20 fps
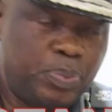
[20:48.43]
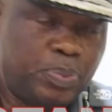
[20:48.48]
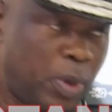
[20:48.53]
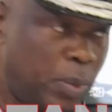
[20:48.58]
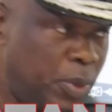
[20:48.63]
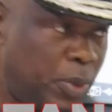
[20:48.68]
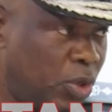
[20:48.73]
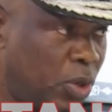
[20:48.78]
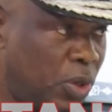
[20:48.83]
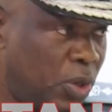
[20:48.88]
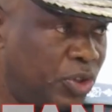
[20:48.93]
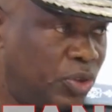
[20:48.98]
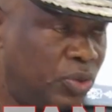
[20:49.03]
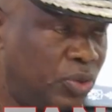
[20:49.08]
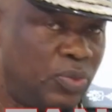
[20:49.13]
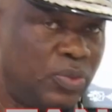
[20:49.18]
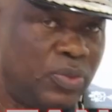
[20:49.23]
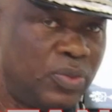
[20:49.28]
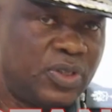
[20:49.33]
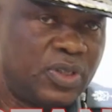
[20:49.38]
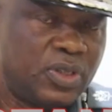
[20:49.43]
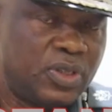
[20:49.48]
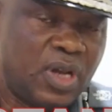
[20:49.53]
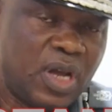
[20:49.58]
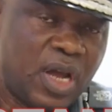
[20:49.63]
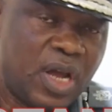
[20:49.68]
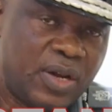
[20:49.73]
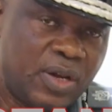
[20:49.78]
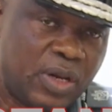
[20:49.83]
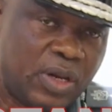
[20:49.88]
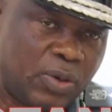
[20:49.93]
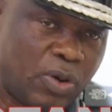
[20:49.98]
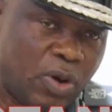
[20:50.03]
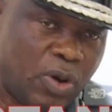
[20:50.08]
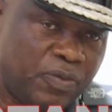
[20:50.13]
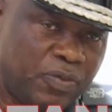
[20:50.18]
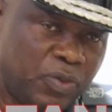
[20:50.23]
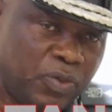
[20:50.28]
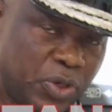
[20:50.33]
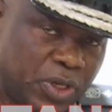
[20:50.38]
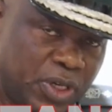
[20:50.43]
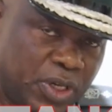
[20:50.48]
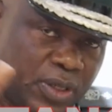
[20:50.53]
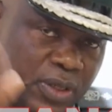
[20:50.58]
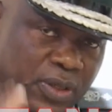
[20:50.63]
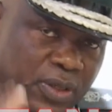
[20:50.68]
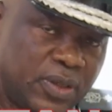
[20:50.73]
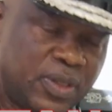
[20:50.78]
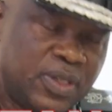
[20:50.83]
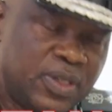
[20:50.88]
public auctions and offloading